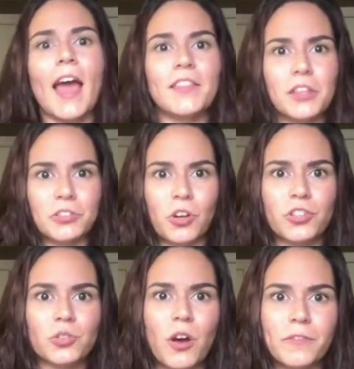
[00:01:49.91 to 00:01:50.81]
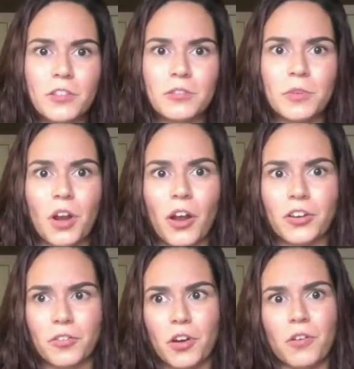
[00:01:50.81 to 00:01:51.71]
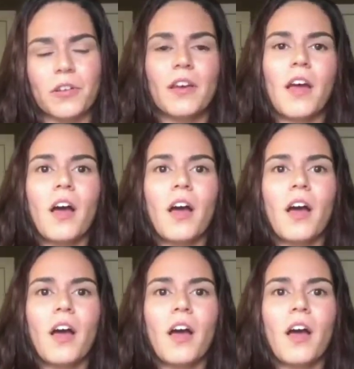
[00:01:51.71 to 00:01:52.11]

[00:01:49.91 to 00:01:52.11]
and then launch you off to do it on your own.